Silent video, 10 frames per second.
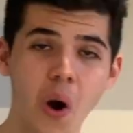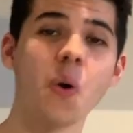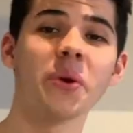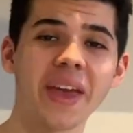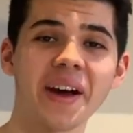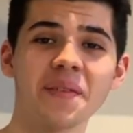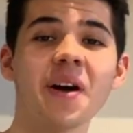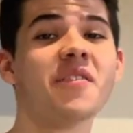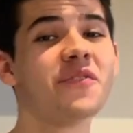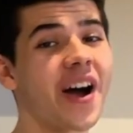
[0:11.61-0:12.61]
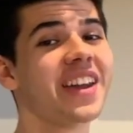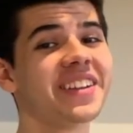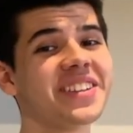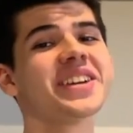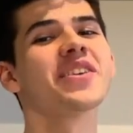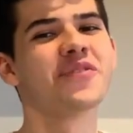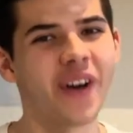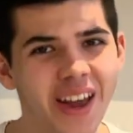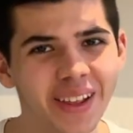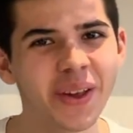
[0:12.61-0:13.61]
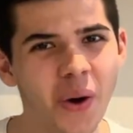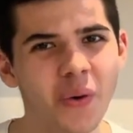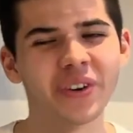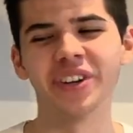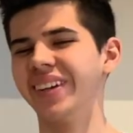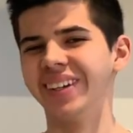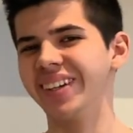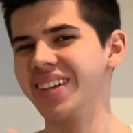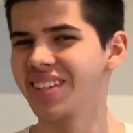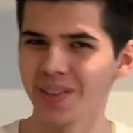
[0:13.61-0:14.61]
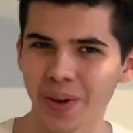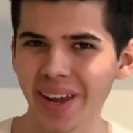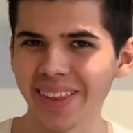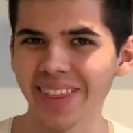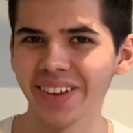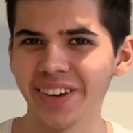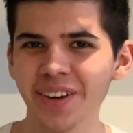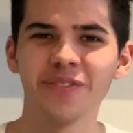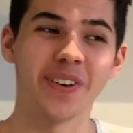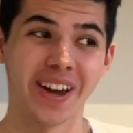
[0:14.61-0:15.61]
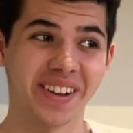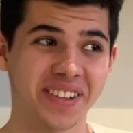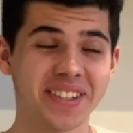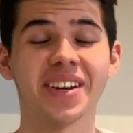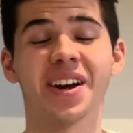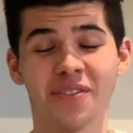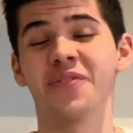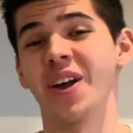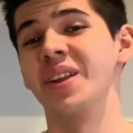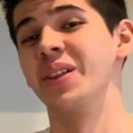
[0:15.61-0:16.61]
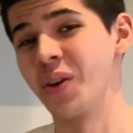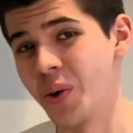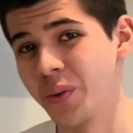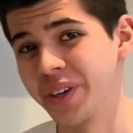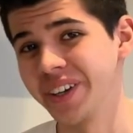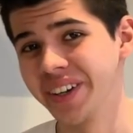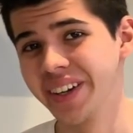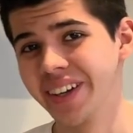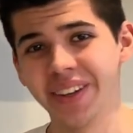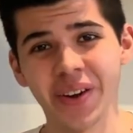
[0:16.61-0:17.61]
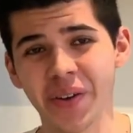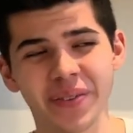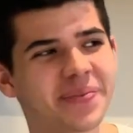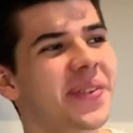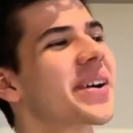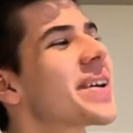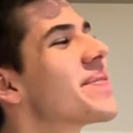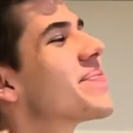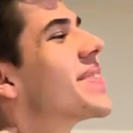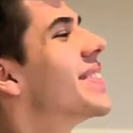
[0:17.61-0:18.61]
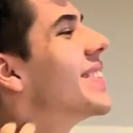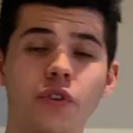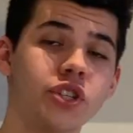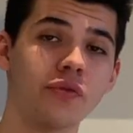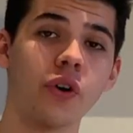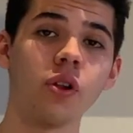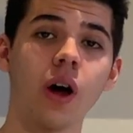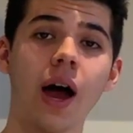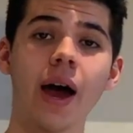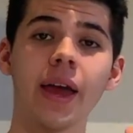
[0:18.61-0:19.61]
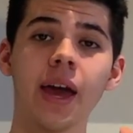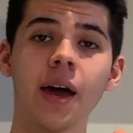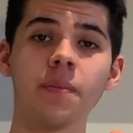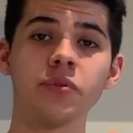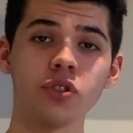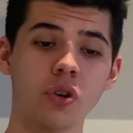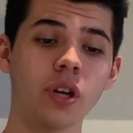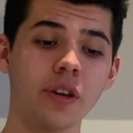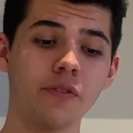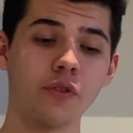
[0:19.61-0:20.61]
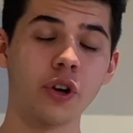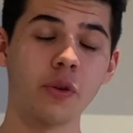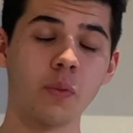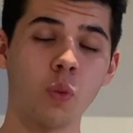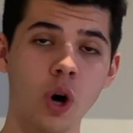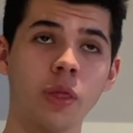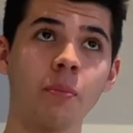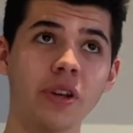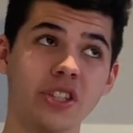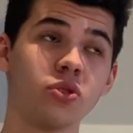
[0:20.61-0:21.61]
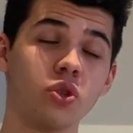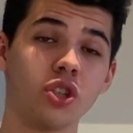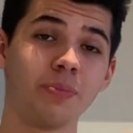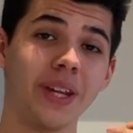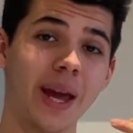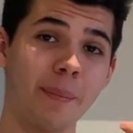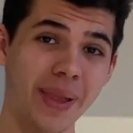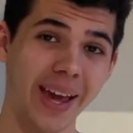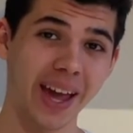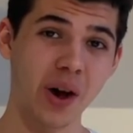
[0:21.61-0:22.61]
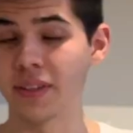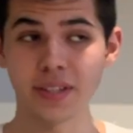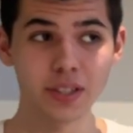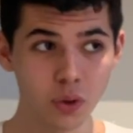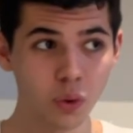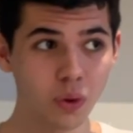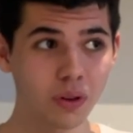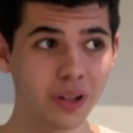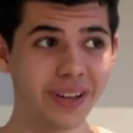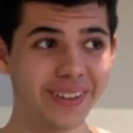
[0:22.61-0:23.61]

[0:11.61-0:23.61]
Oh yeah, finals are finally over. See what I did there? Finals are finally over. No? Okay. First of all, I am sorry for the 1 month social media blackout. This school